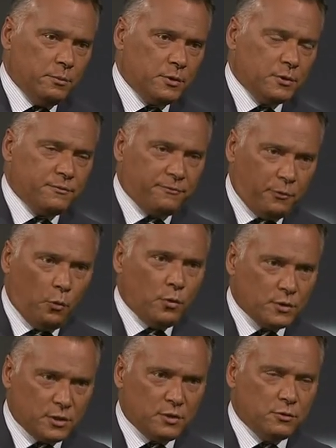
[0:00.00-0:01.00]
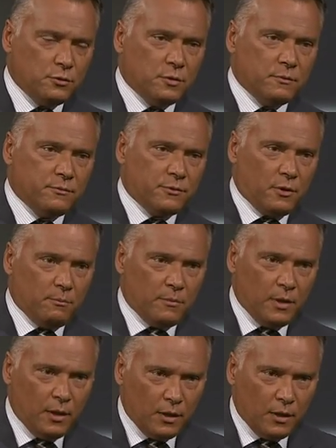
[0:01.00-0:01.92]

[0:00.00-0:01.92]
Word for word: Because four children from